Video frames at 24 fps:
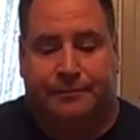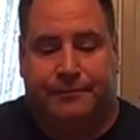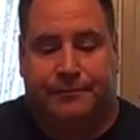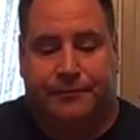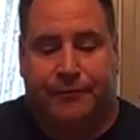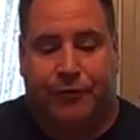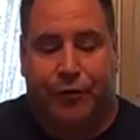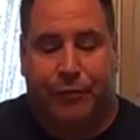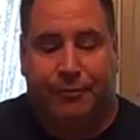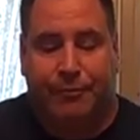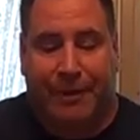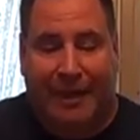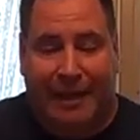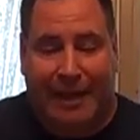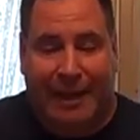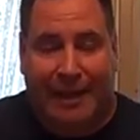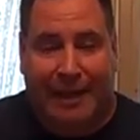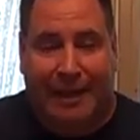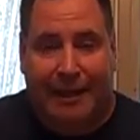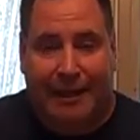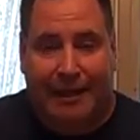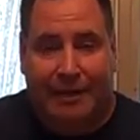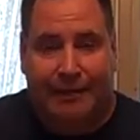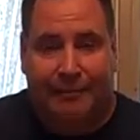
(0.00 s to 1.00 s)
for
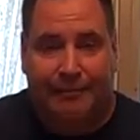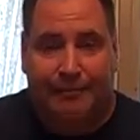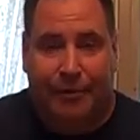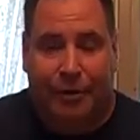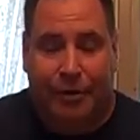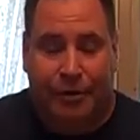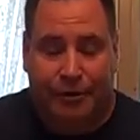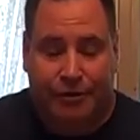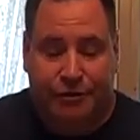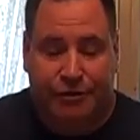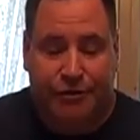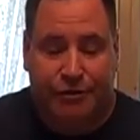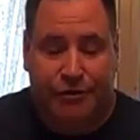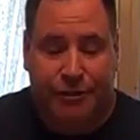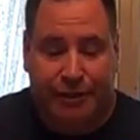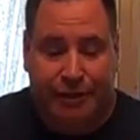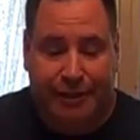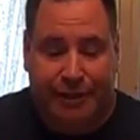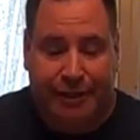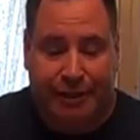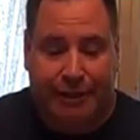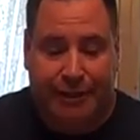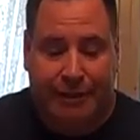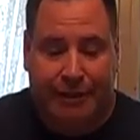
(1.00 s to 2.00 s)
me
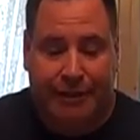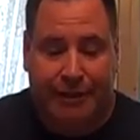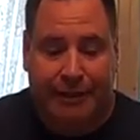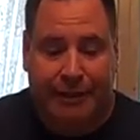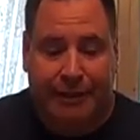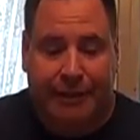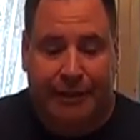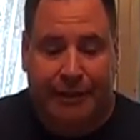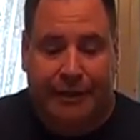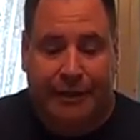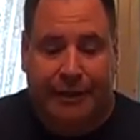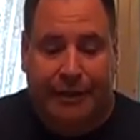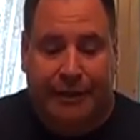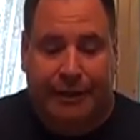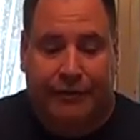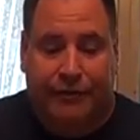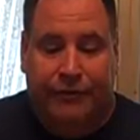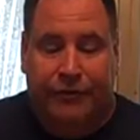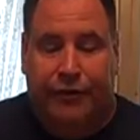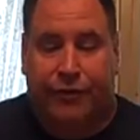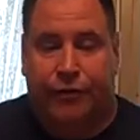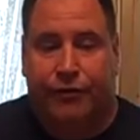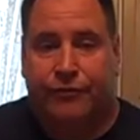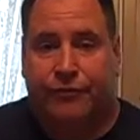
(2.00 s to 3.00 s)
personally,
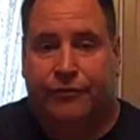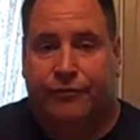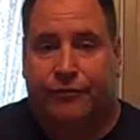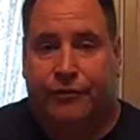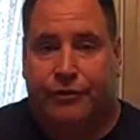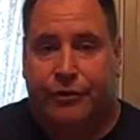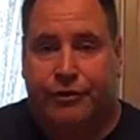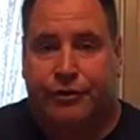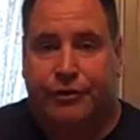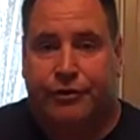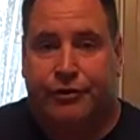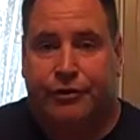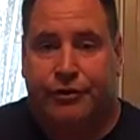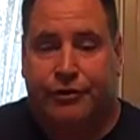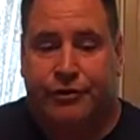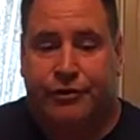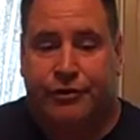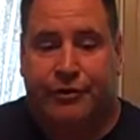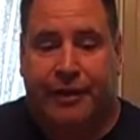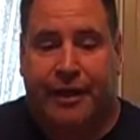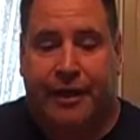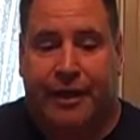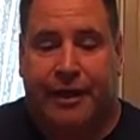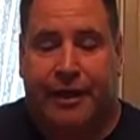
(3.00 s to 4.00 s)
those first
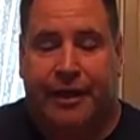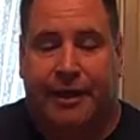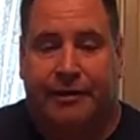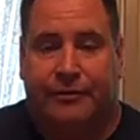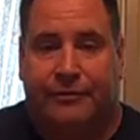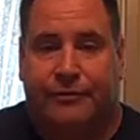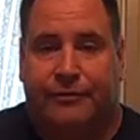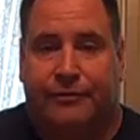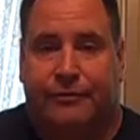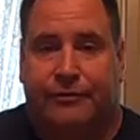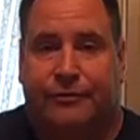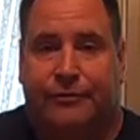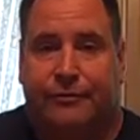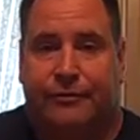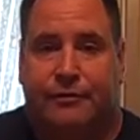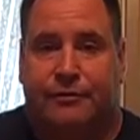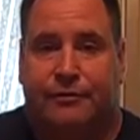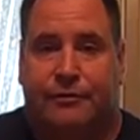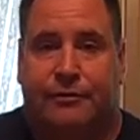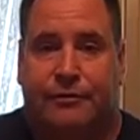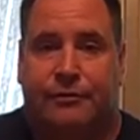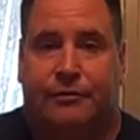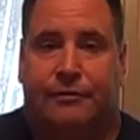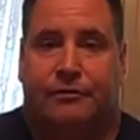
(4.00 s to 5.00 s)
two things,
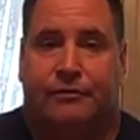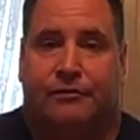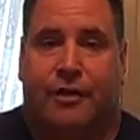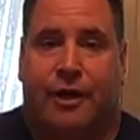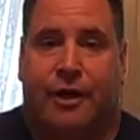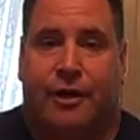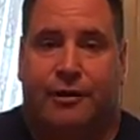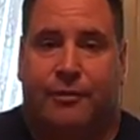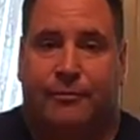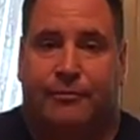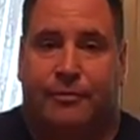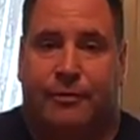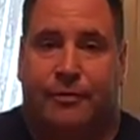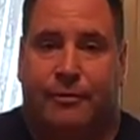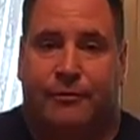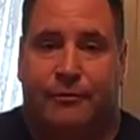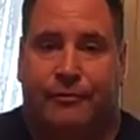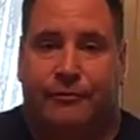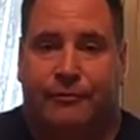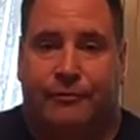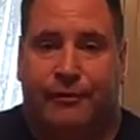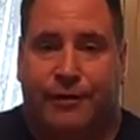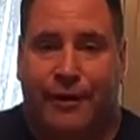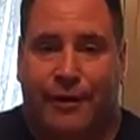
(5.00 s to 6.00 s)
trying to improve
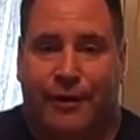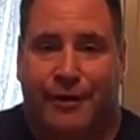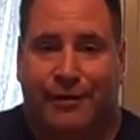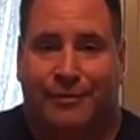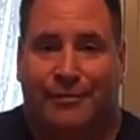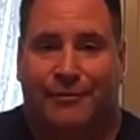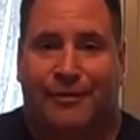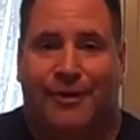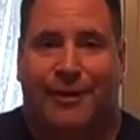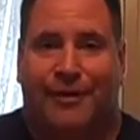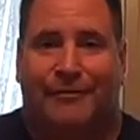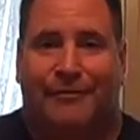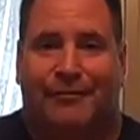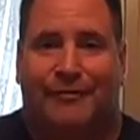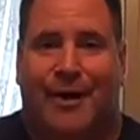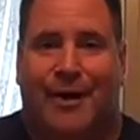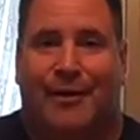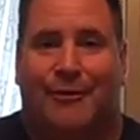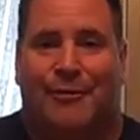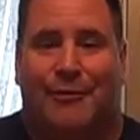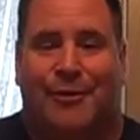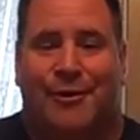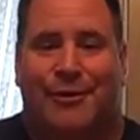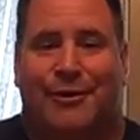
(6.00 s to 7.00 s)
the freedom of
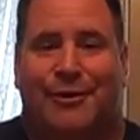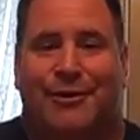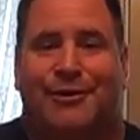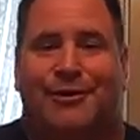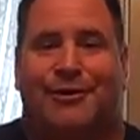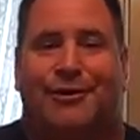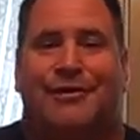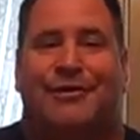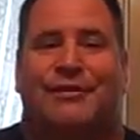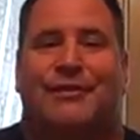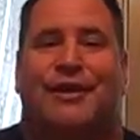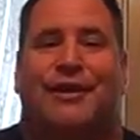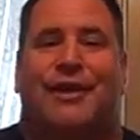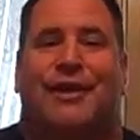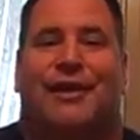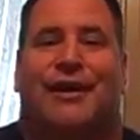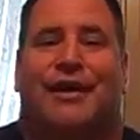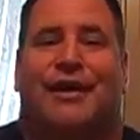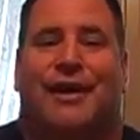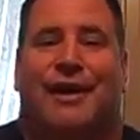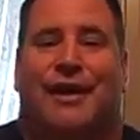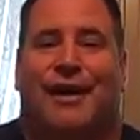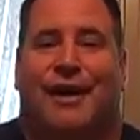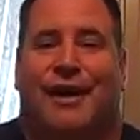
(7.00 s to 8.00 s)
my workers,
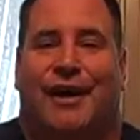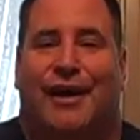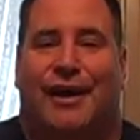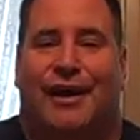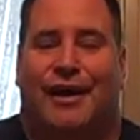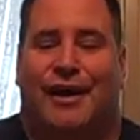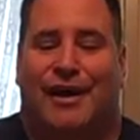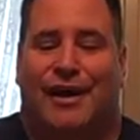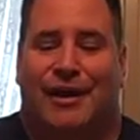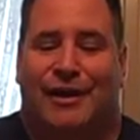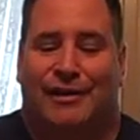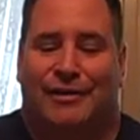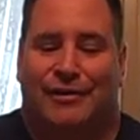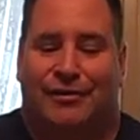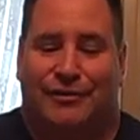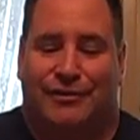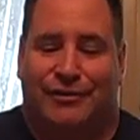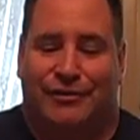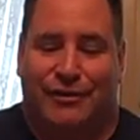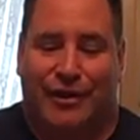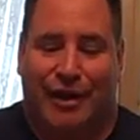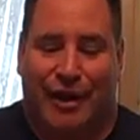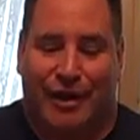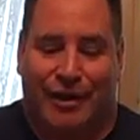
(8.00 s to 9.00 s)

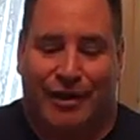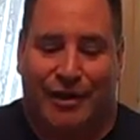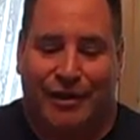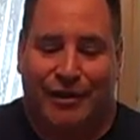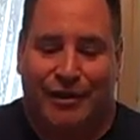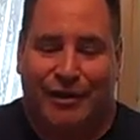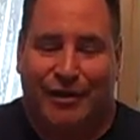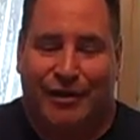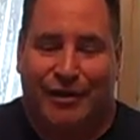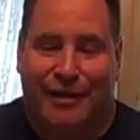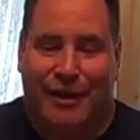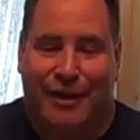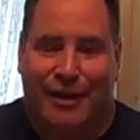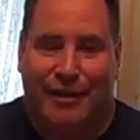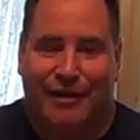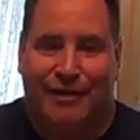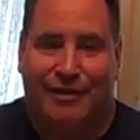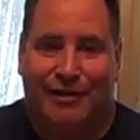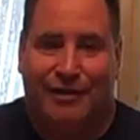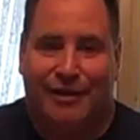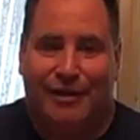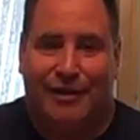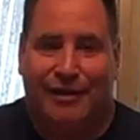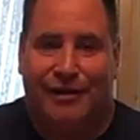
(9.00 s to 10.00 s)
trying to tend
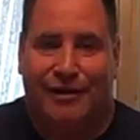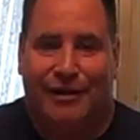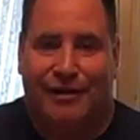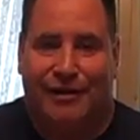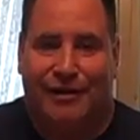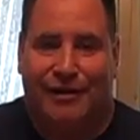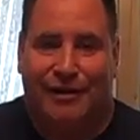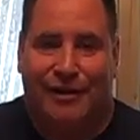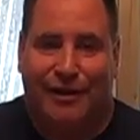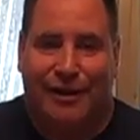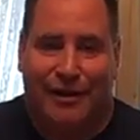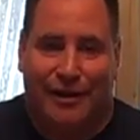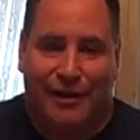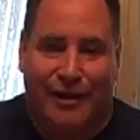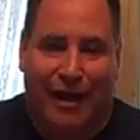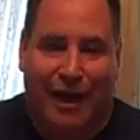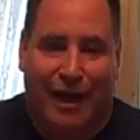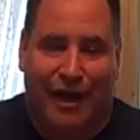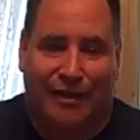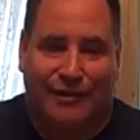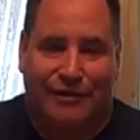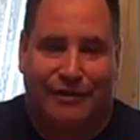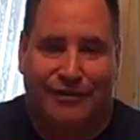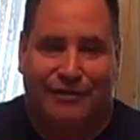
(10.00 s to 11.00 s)
to their
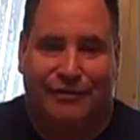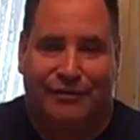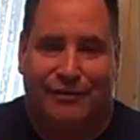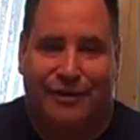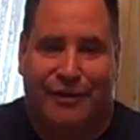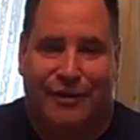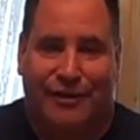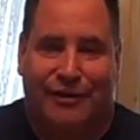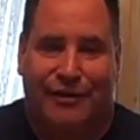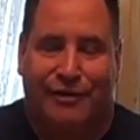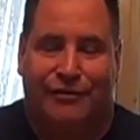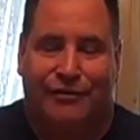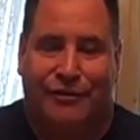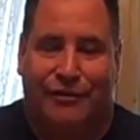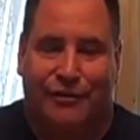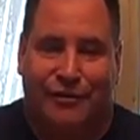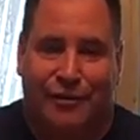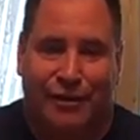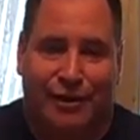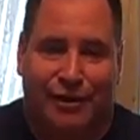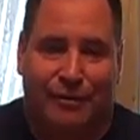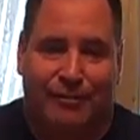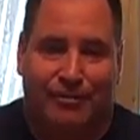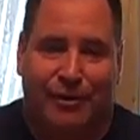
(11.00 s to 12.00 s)
unconscious feelings or
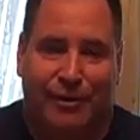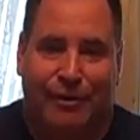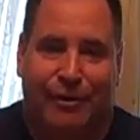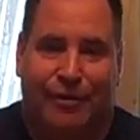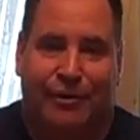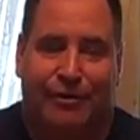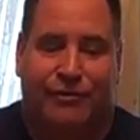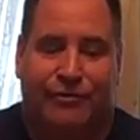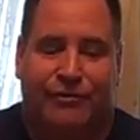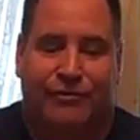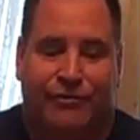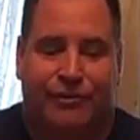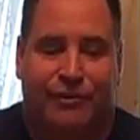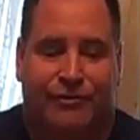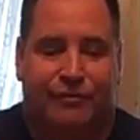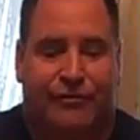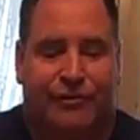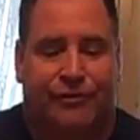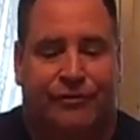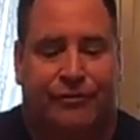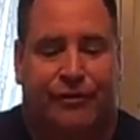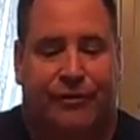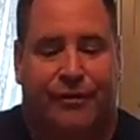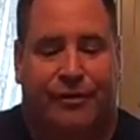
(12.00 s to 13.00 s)
looking below the
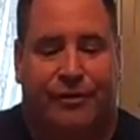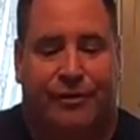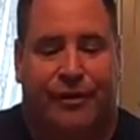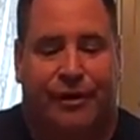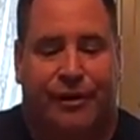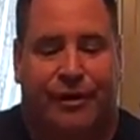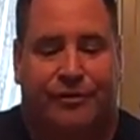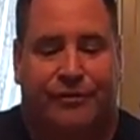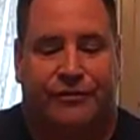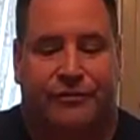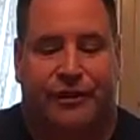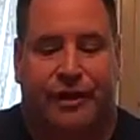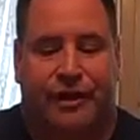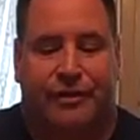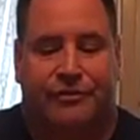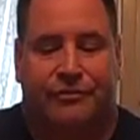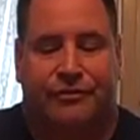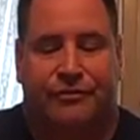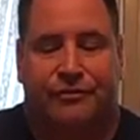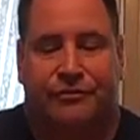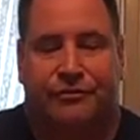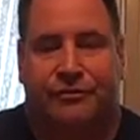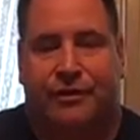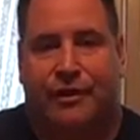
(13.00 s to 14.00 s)
surface of the
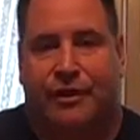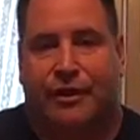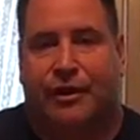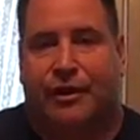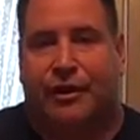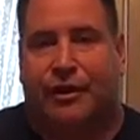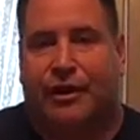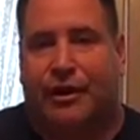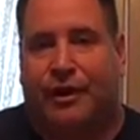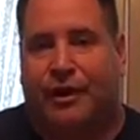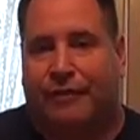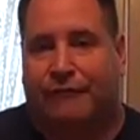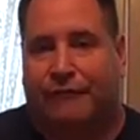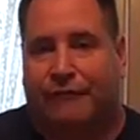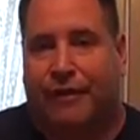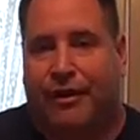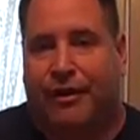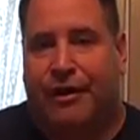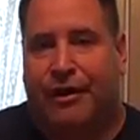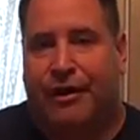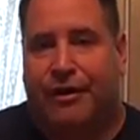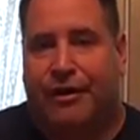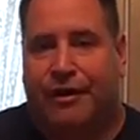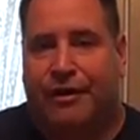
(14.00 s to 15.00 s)
organizations, are
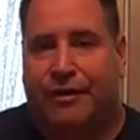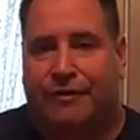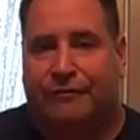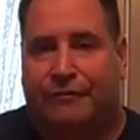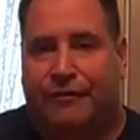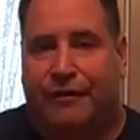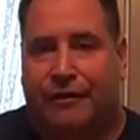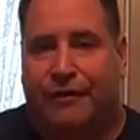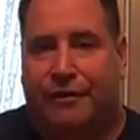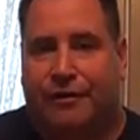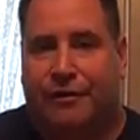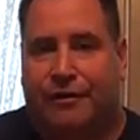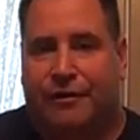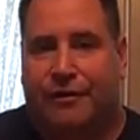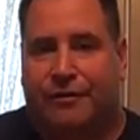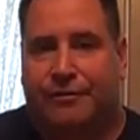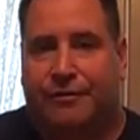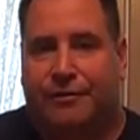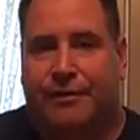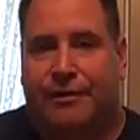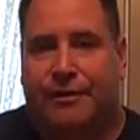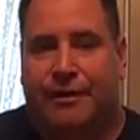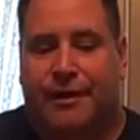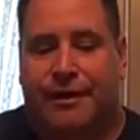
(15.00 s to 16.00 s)
very
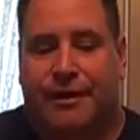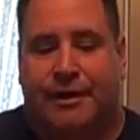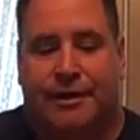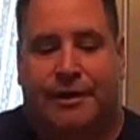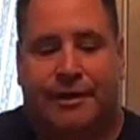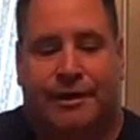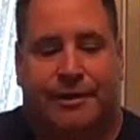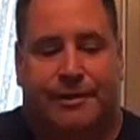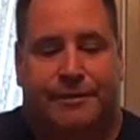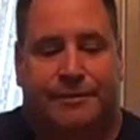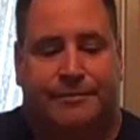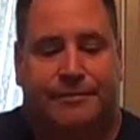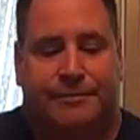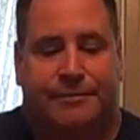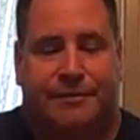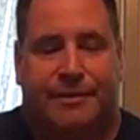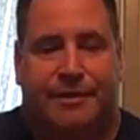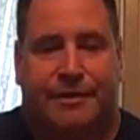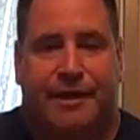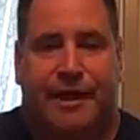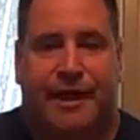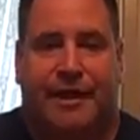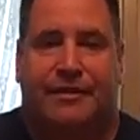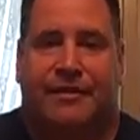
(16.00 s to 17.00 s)
difficult.
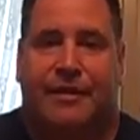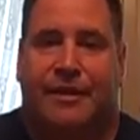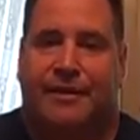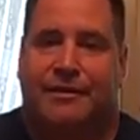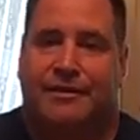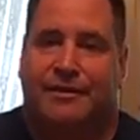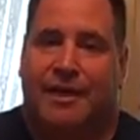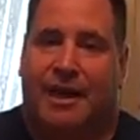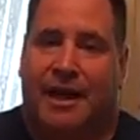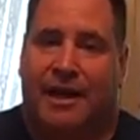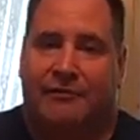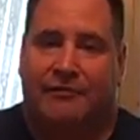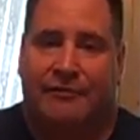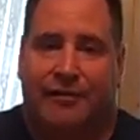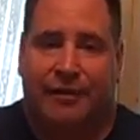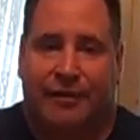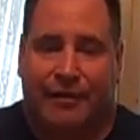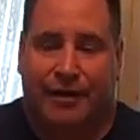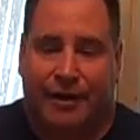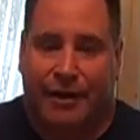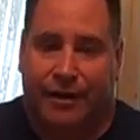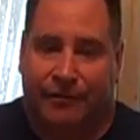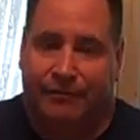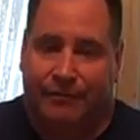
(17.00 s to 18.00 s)
They're not things that I
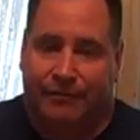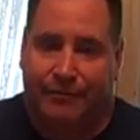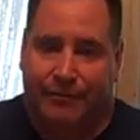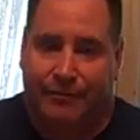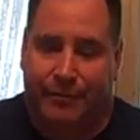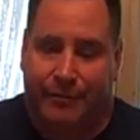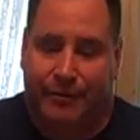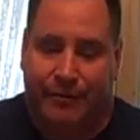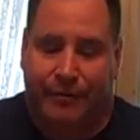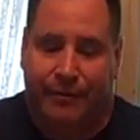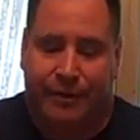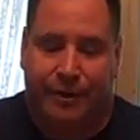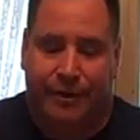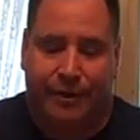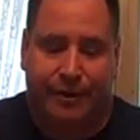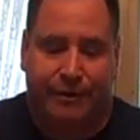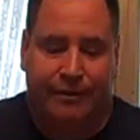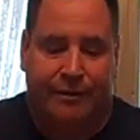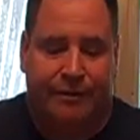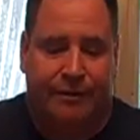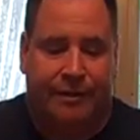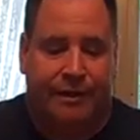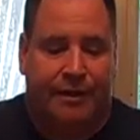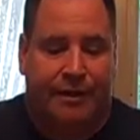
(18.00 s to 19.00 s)
feel comfortable
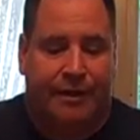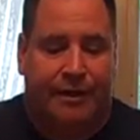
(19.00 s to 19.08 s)
with.